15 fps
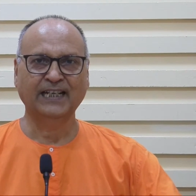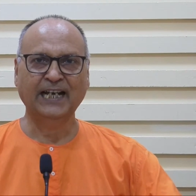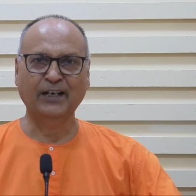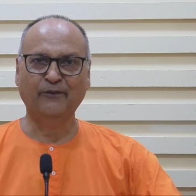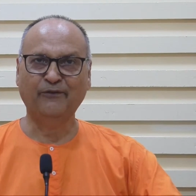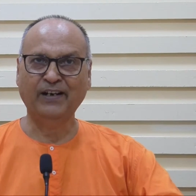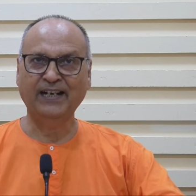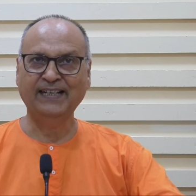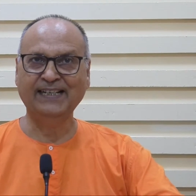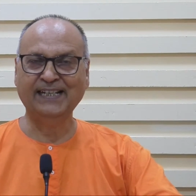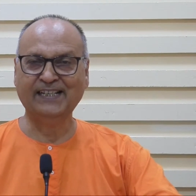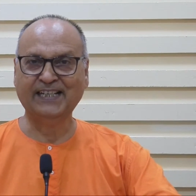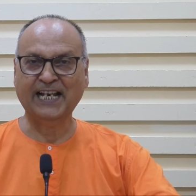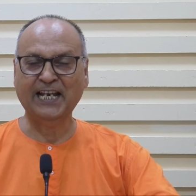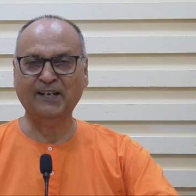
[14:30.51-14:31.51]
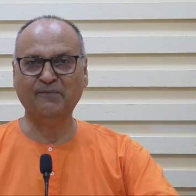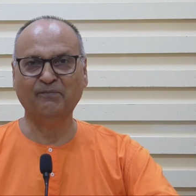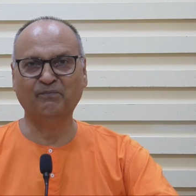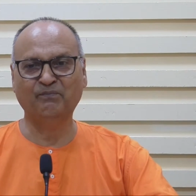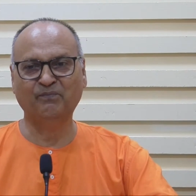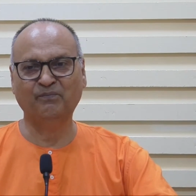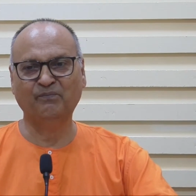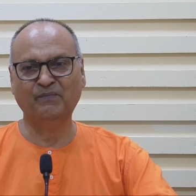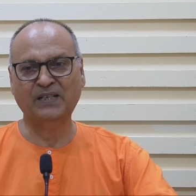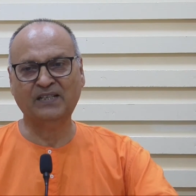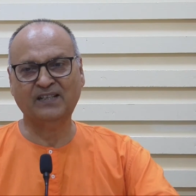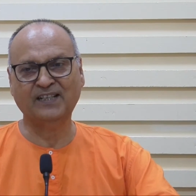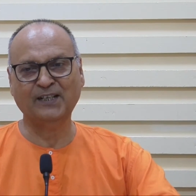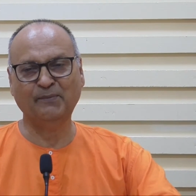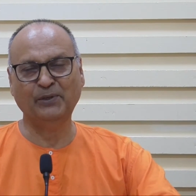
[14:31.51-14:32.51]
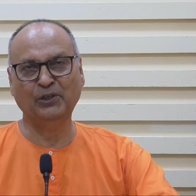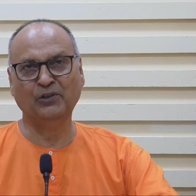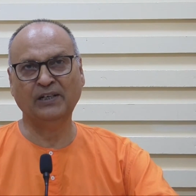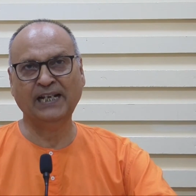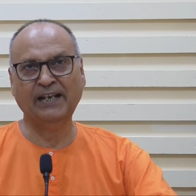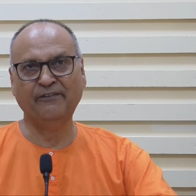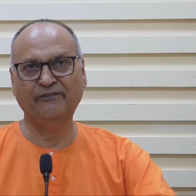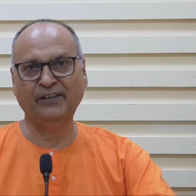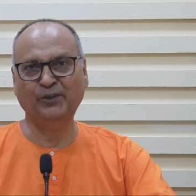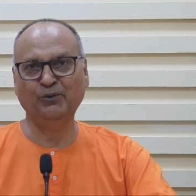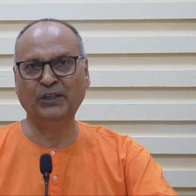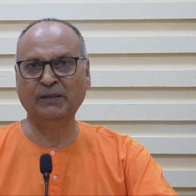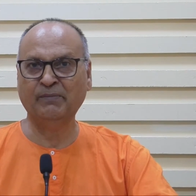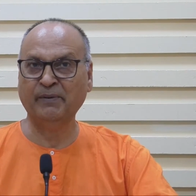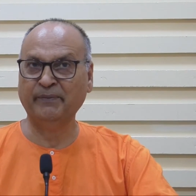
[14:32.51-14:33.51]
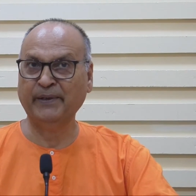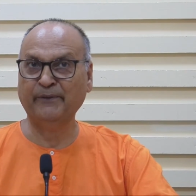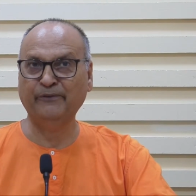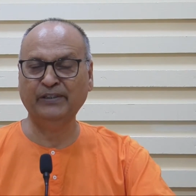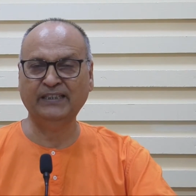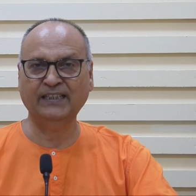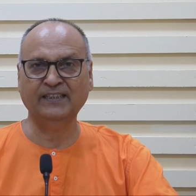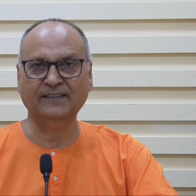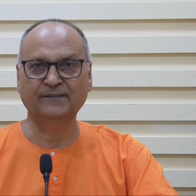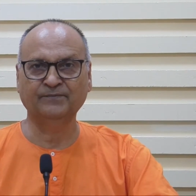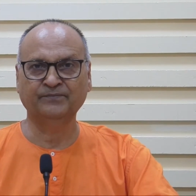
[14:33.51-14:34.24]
And finally, a time must come in your life when you give up everything.